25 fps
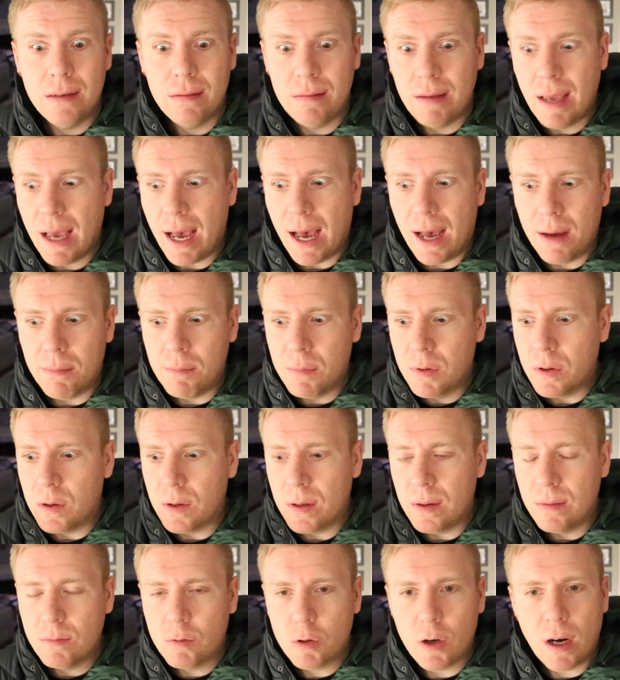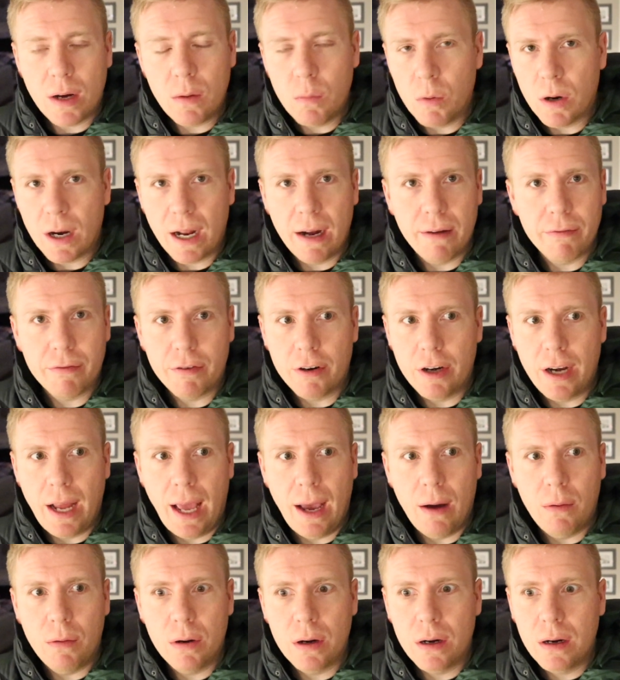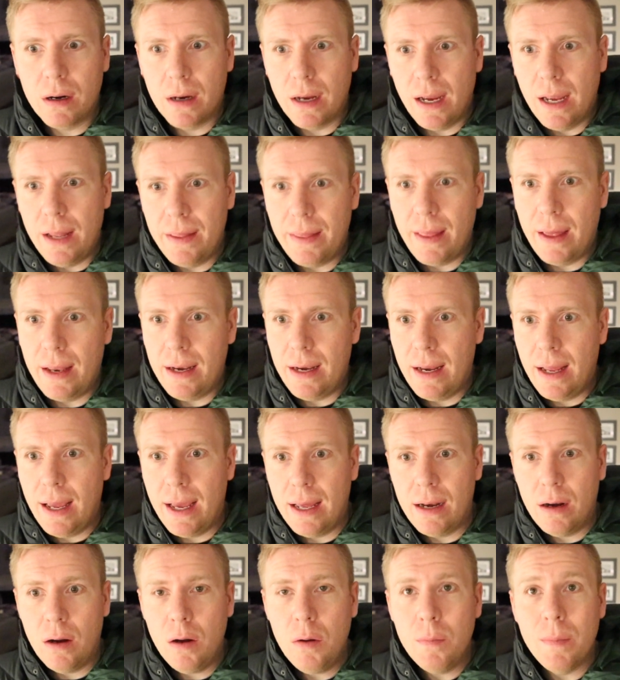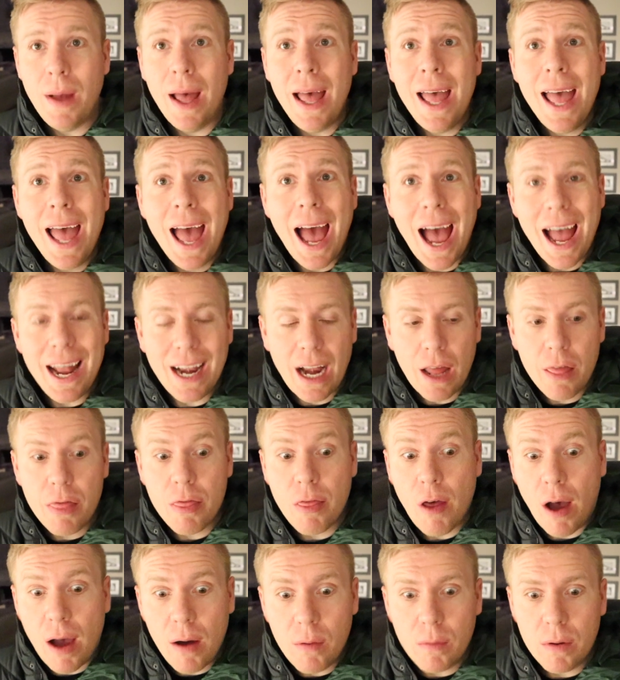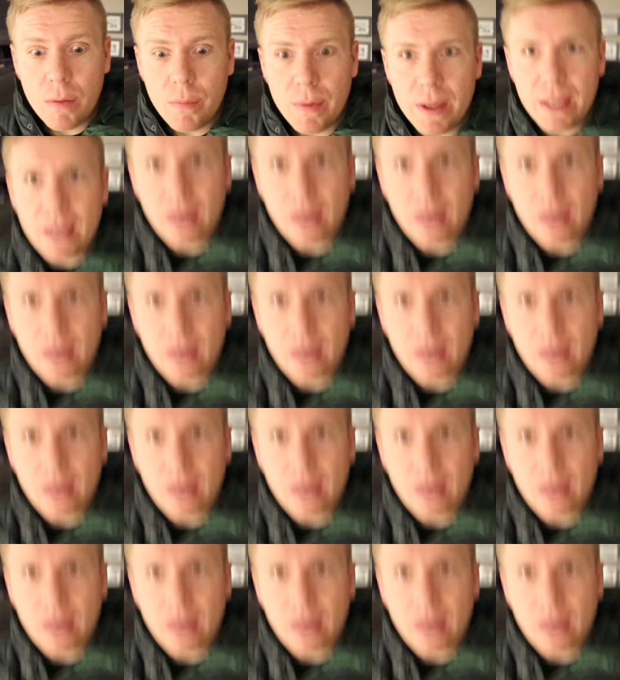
yeah, I'm gonna try to work out for an hour and then head home. And I thought when we